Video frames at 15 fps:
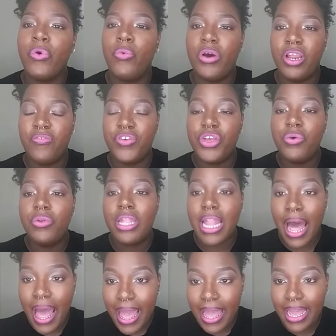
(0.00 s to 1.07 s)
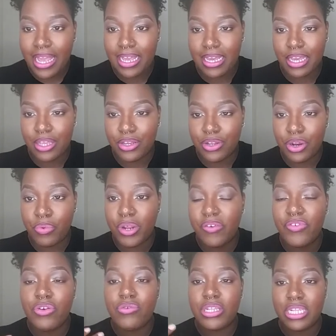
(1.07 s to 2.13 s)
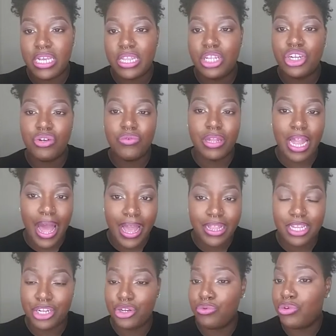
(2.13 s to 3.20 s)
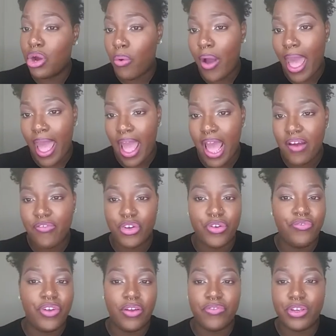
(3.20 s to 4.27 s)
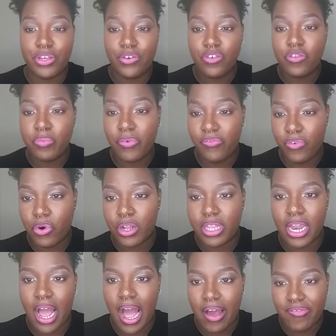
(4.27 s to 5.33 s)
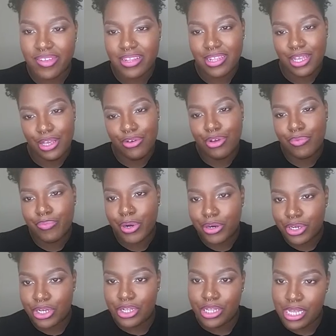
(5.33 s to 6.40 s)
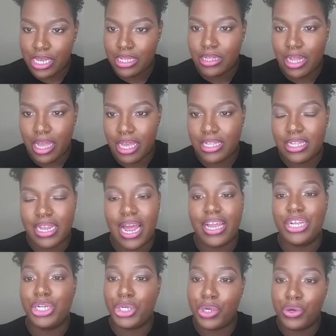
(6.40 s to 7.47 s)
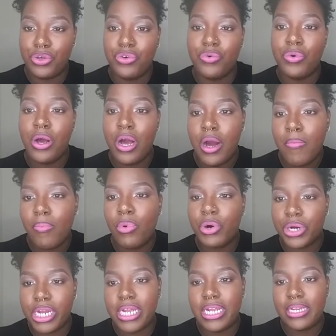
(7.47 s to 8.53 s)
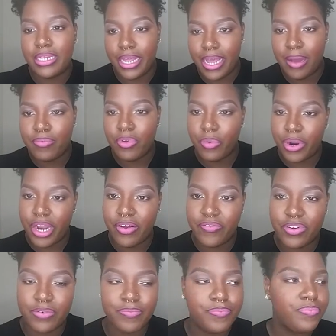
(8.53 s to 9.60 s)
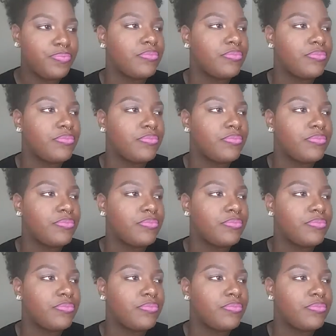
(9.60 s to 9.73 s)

whatever you like, whatever you see that you like that you don't have or you've never used before, then obviously you can purchase these things and I can show you more in depth or whatever.